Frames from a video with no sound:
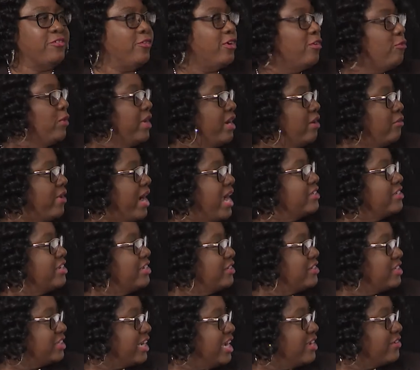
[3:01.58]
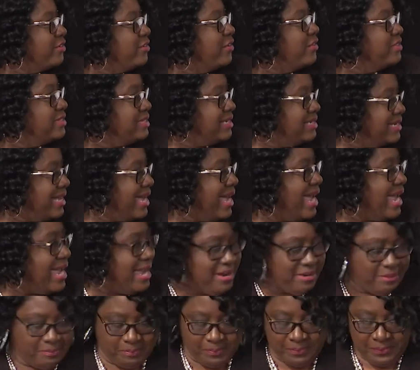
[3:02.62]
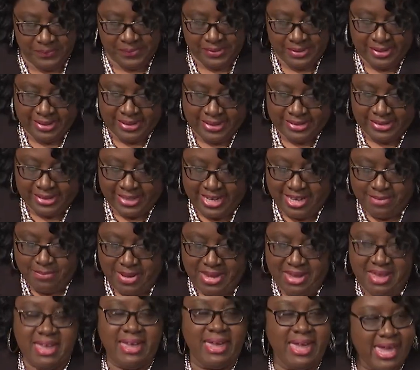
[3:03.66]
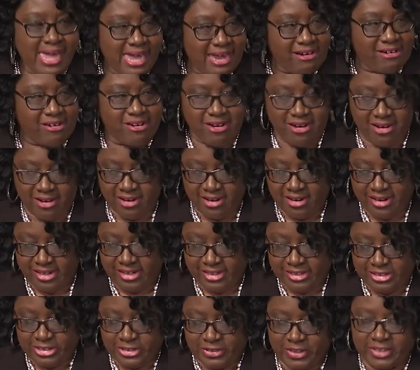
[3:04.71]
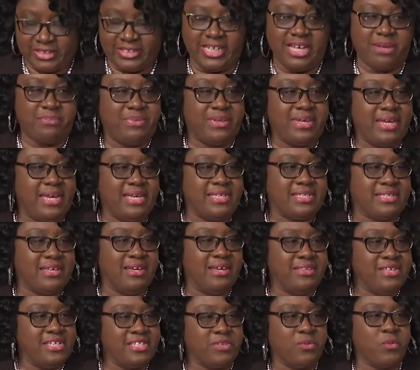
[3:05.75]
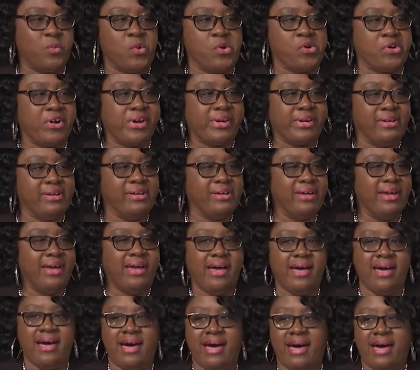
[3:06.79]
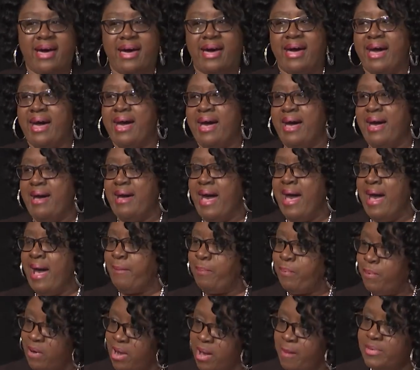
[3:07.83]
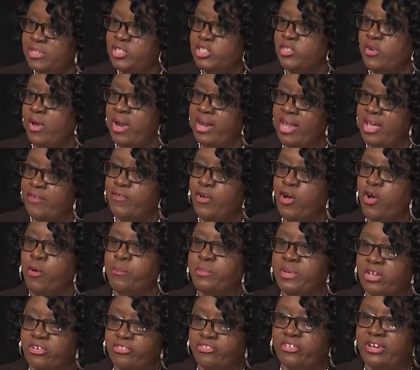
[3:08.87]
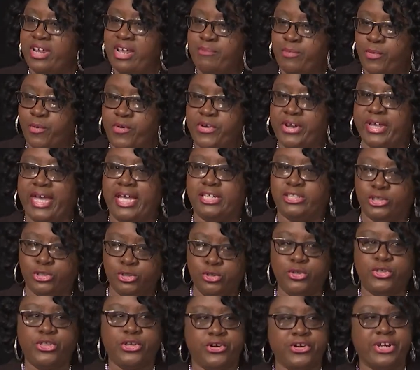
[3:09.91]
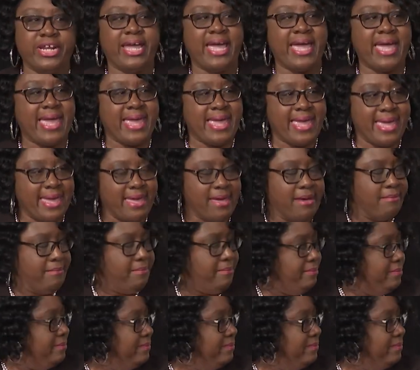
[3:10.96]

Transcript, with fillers: for rearranging your schedule on today to get me here to accept these, this award I promise you, I left home yesterday morning at 2.30 a.m.